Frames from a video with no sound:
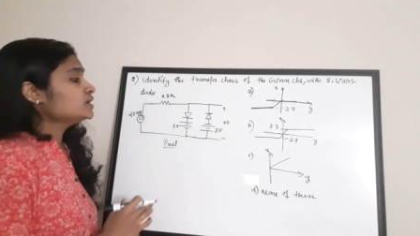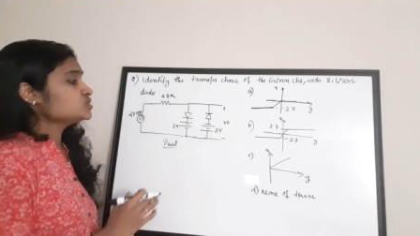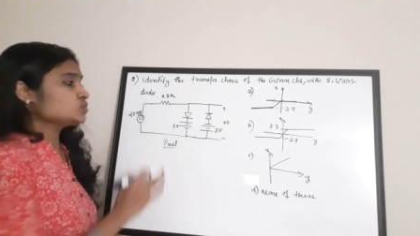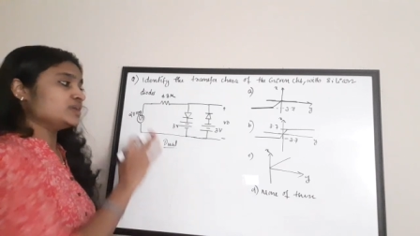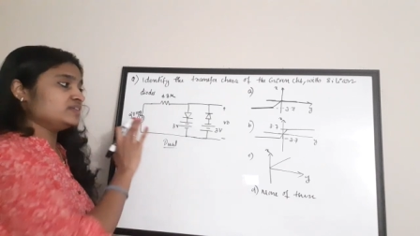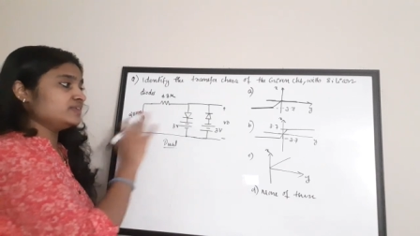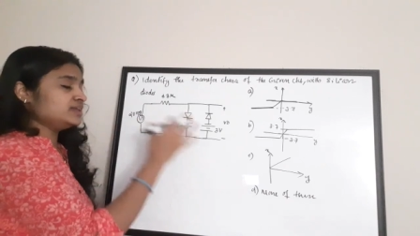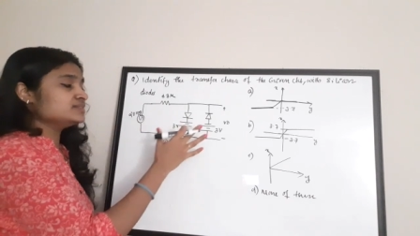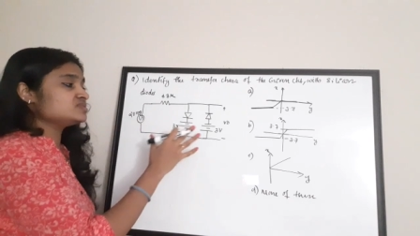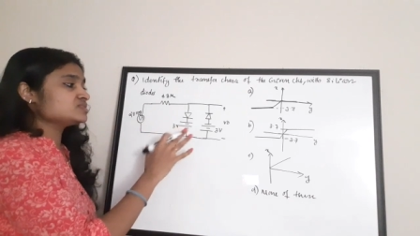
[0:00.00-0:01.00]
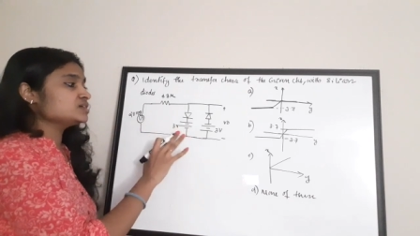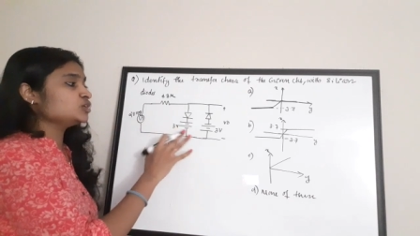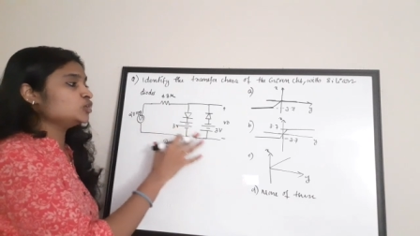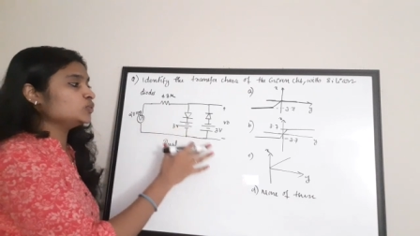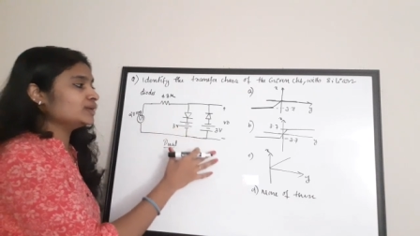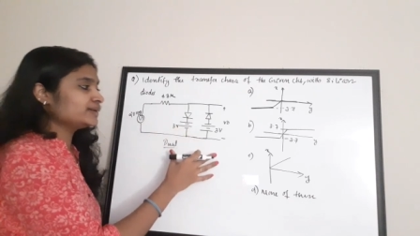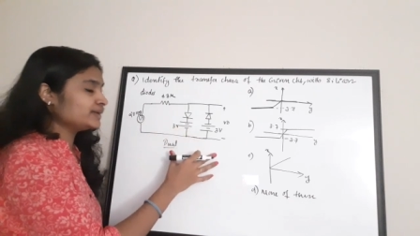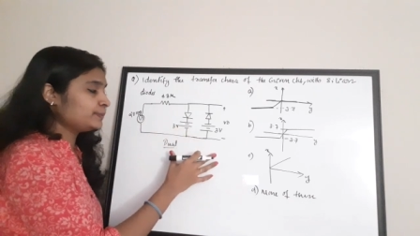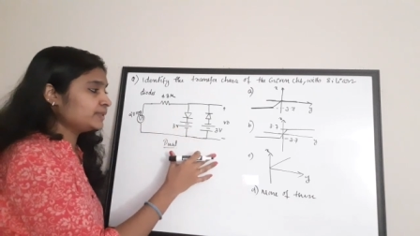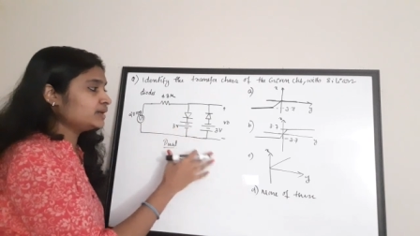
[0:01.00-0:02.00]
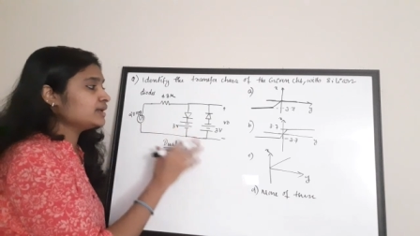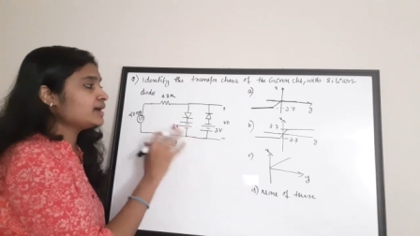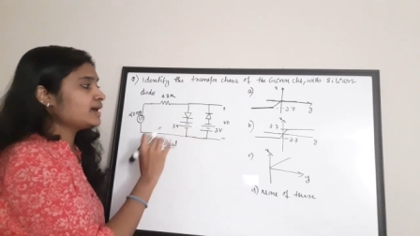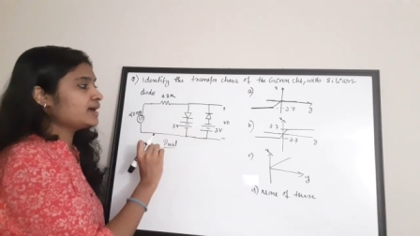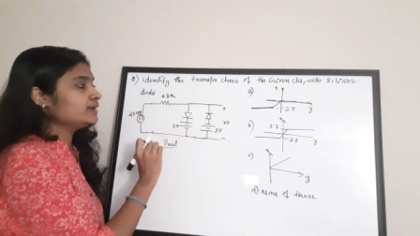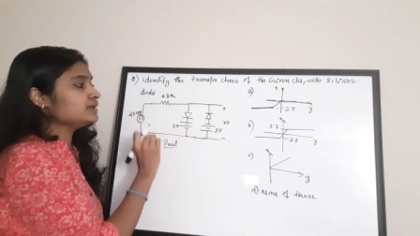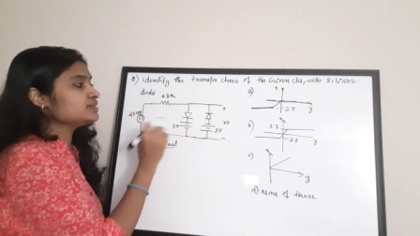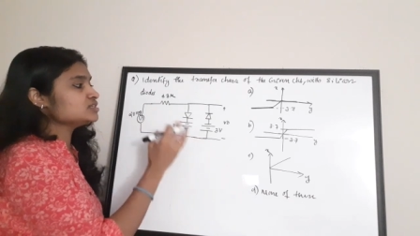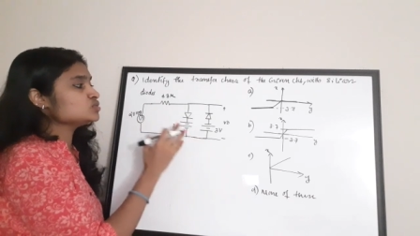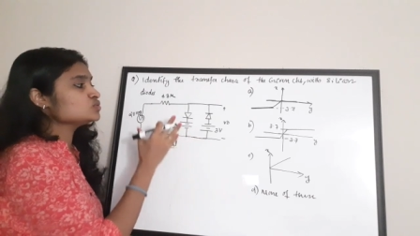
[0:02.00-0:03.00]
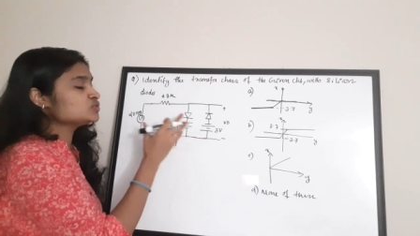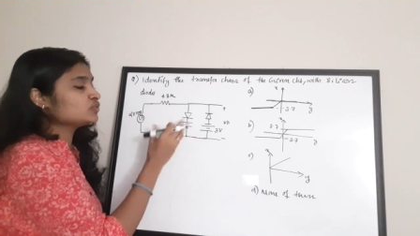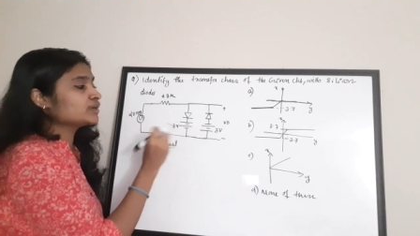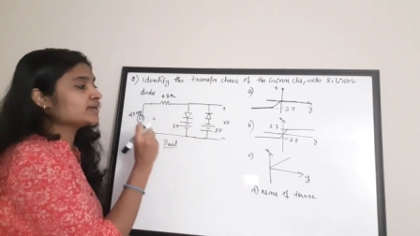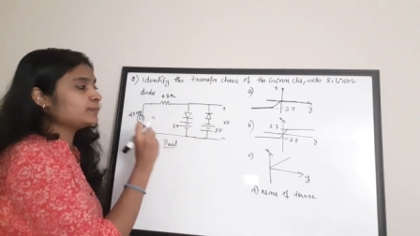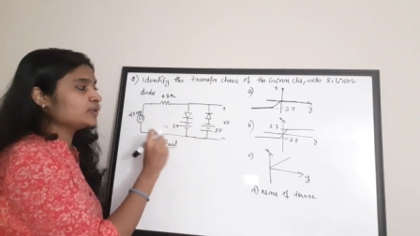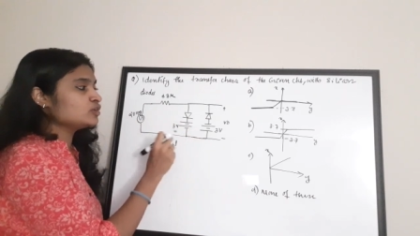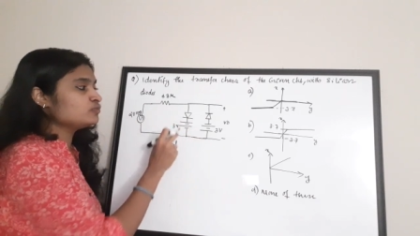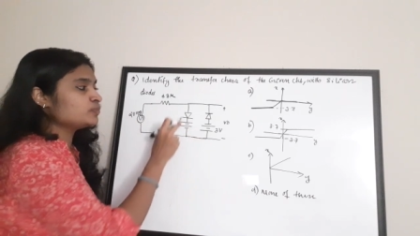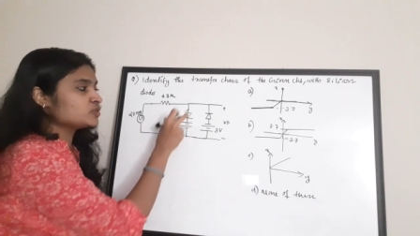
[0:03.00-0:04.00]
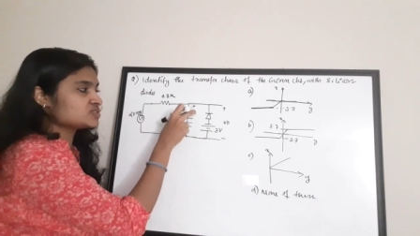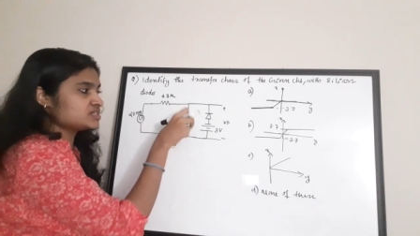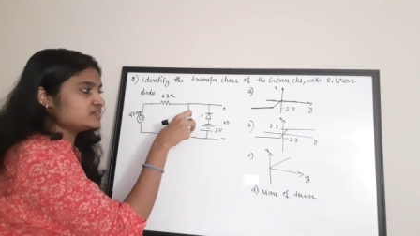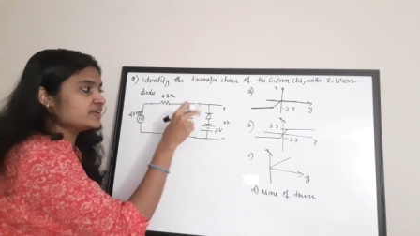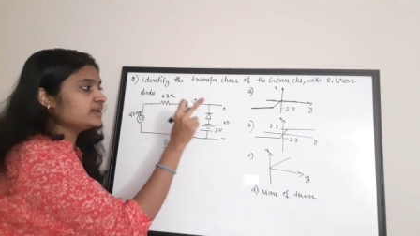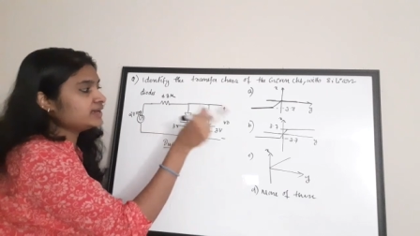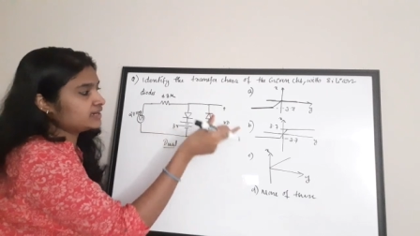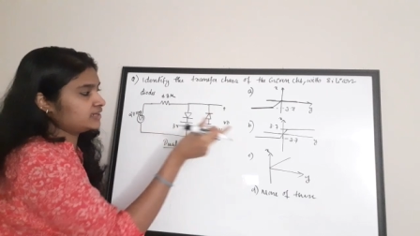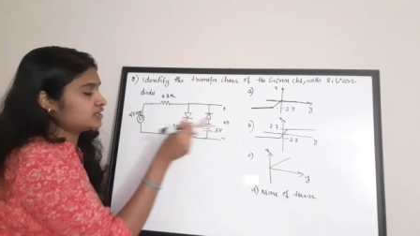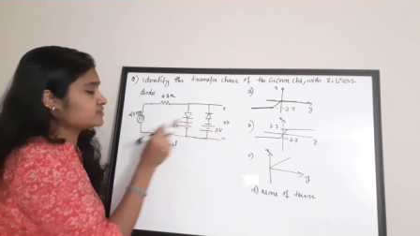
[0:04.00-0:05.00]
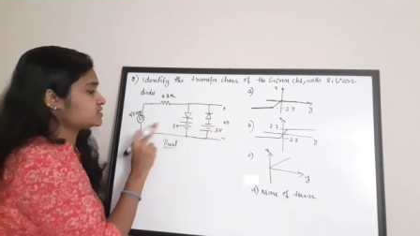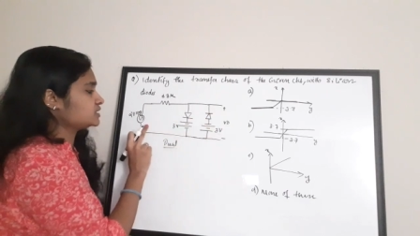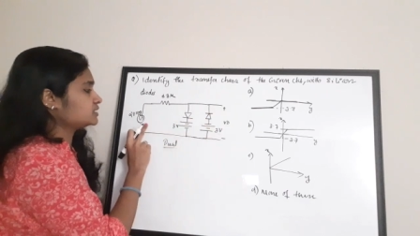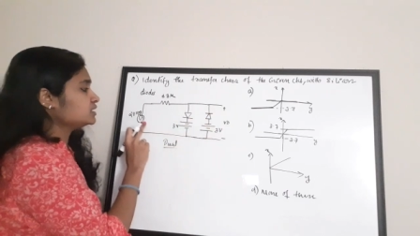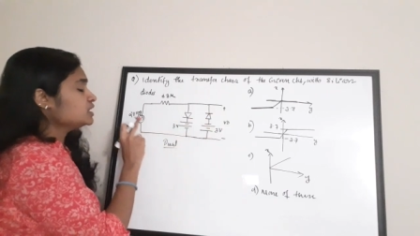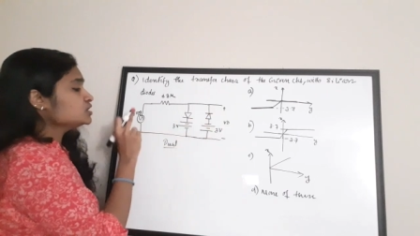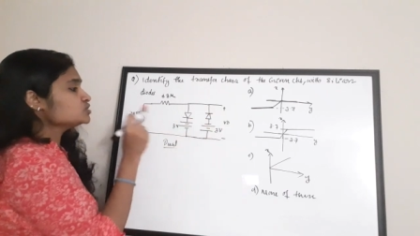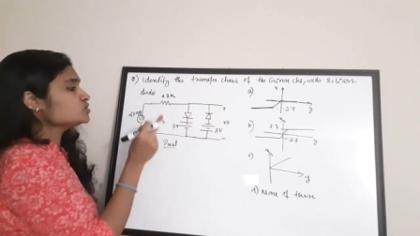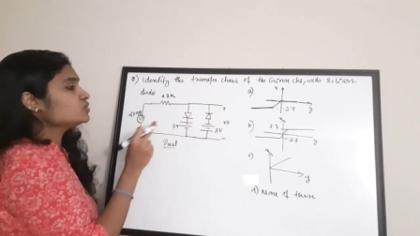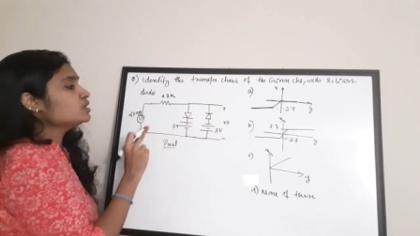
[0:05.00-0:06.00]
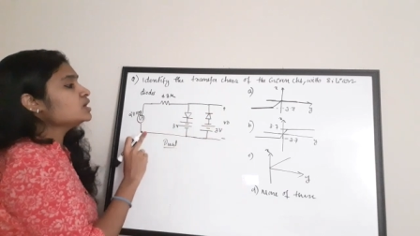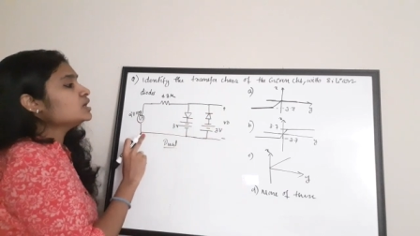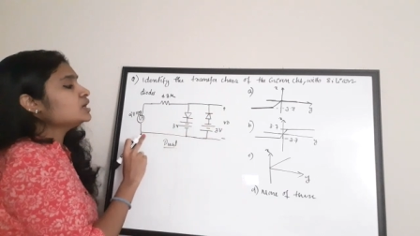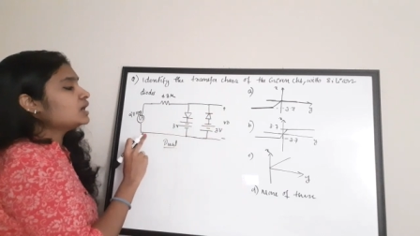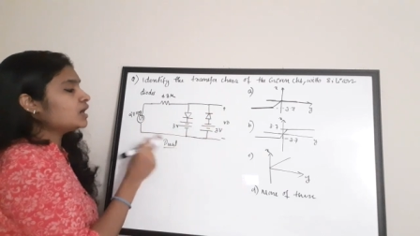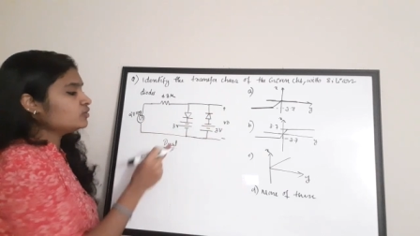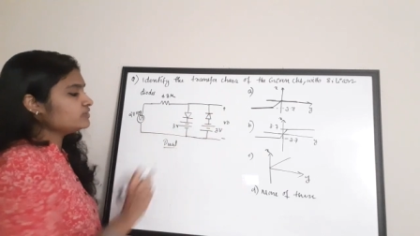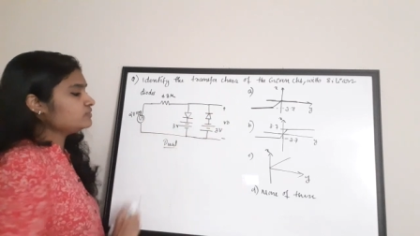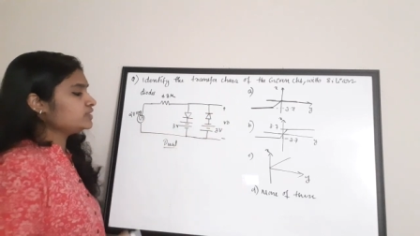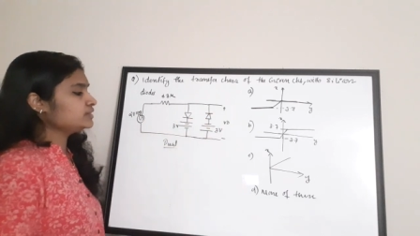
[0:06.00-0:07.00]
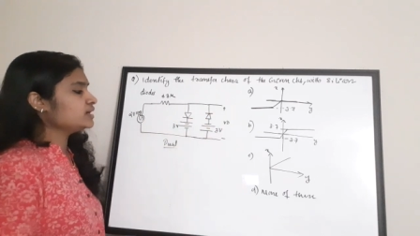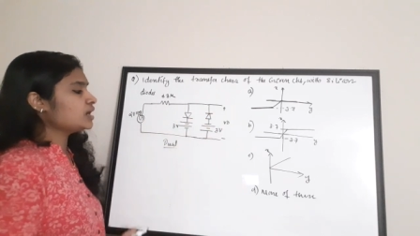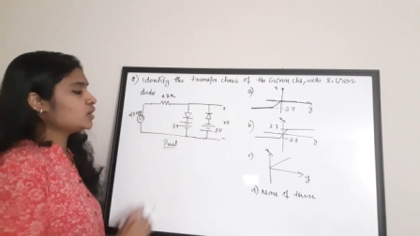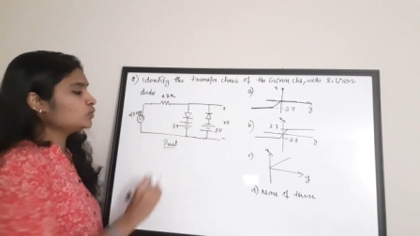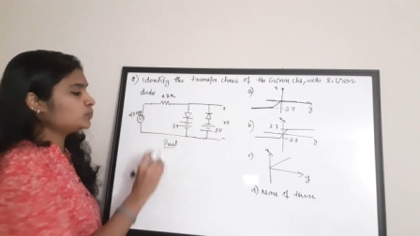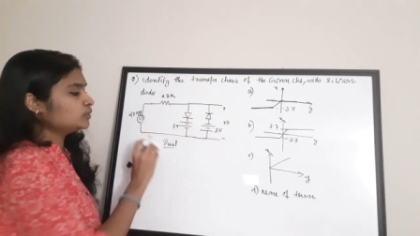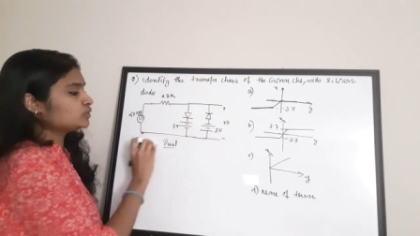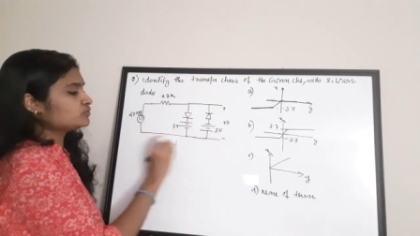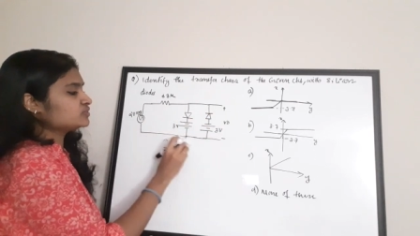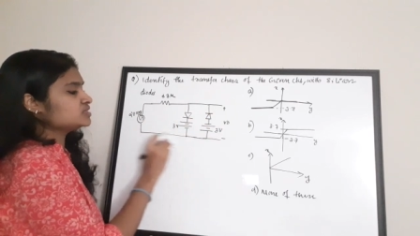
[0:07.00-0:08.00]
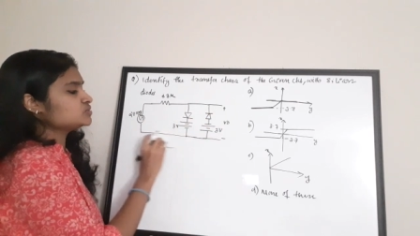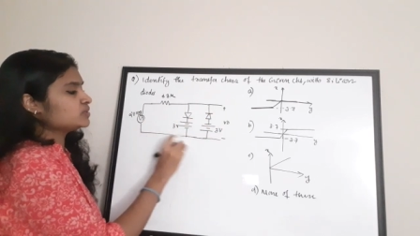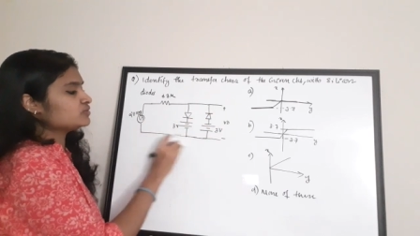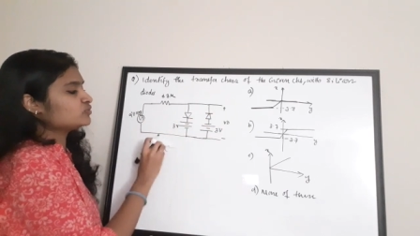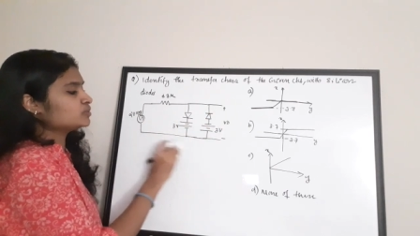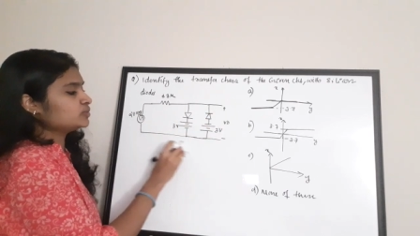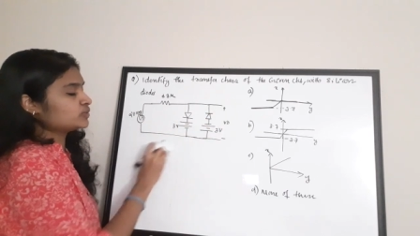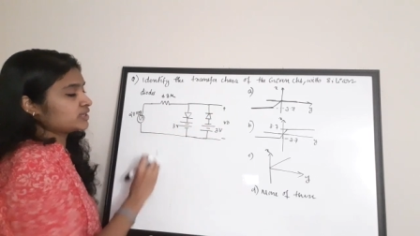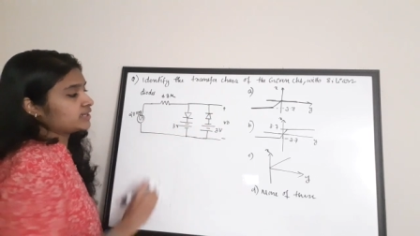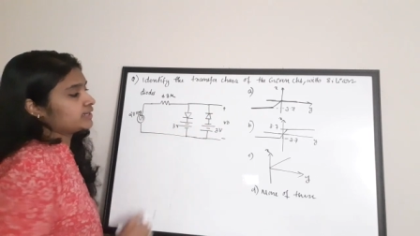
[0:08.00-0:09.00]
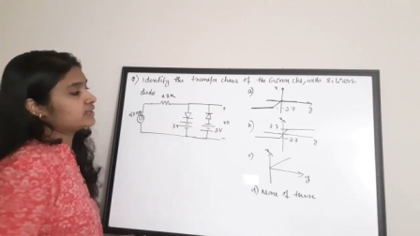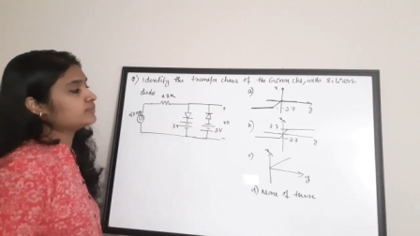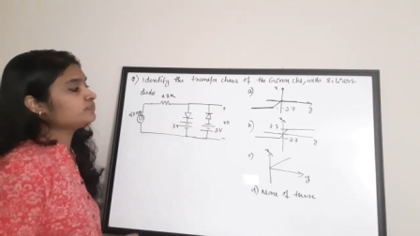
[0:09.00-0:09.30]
So anyway, this is a dual clipper and it is used for clipping of positive and negative half cycle. So how will be the output of this waveform looking like?